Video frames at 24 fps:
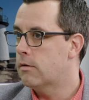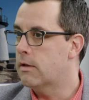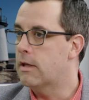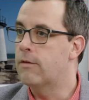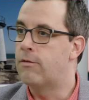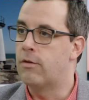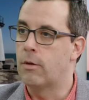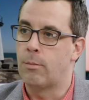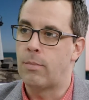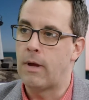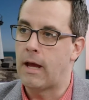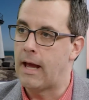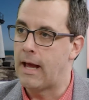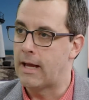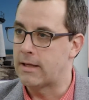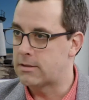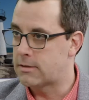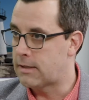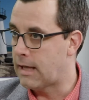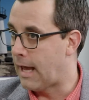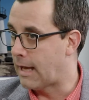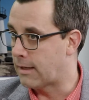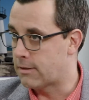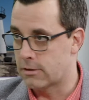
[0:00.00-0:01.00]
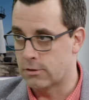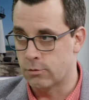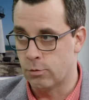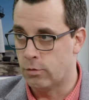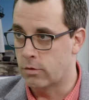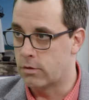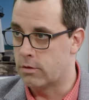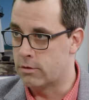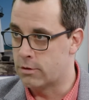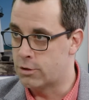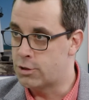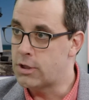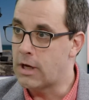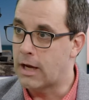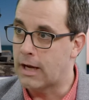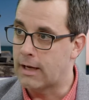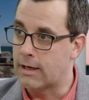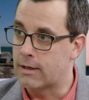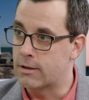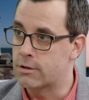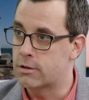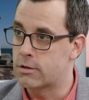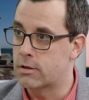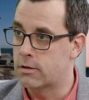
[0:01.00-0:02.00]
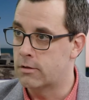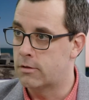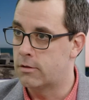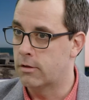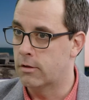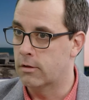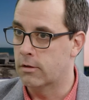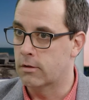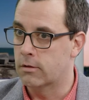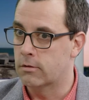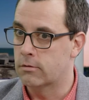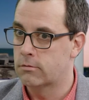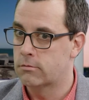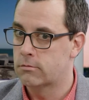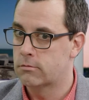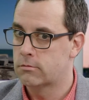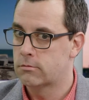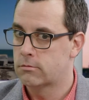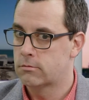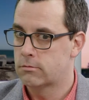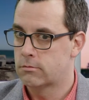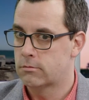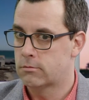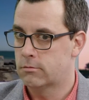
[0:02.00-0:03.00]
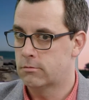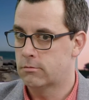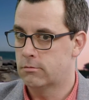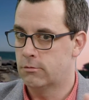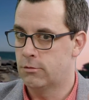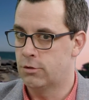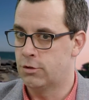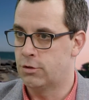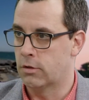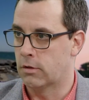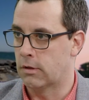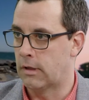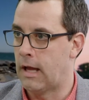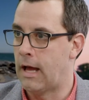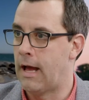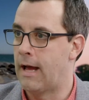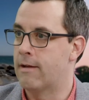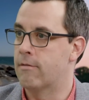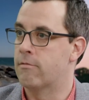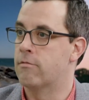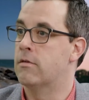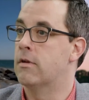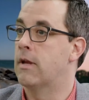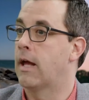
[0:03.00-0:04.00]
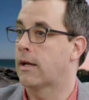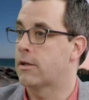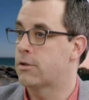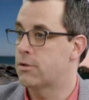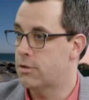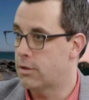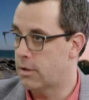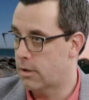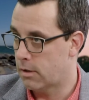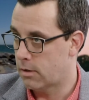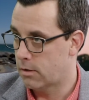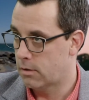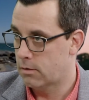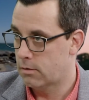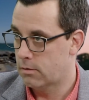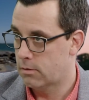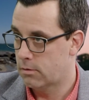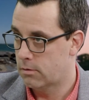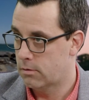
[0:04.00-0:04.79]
if it passed, taxes wouldn't change until July of next year.